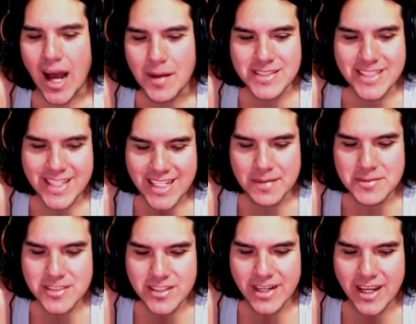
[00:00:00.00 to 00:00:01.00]
I'm just kidding, I'm
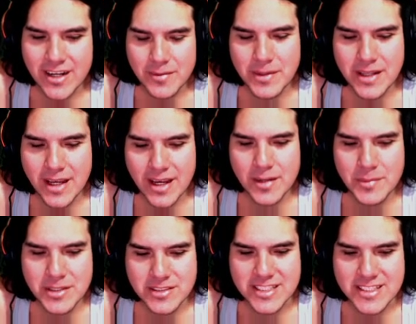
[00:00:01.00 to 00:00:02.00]
sorry, I don't, I don't mean
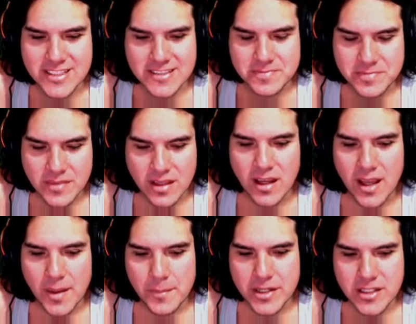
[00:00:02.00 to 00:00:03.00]
to tease.
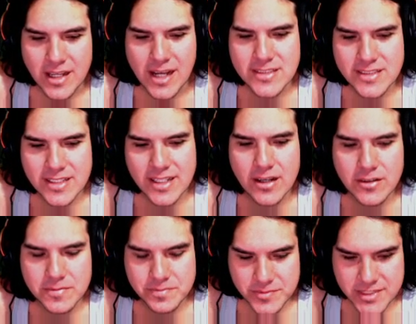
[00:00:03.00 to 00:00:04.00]
But you guys said out
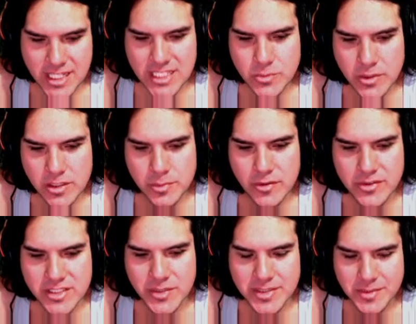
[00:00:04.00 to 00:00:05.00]
just when
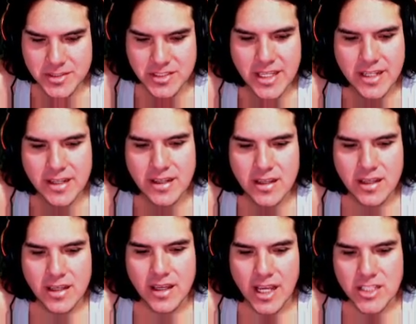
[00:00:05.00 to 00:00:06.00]
puberty was about to hit.
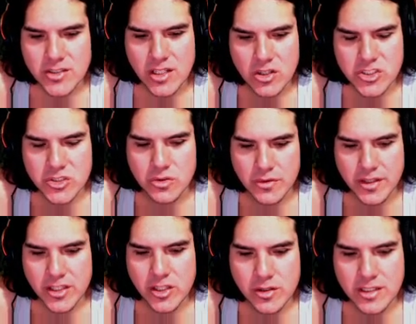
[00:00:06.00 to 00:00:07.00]
It's only logical that
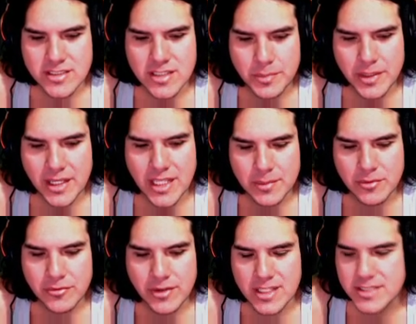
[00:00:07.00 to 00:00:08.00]
you'd start picking up on
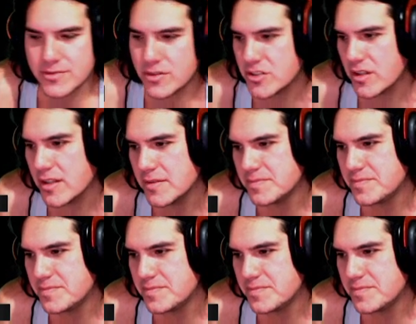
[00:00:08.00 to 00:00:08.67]
feelings for each other.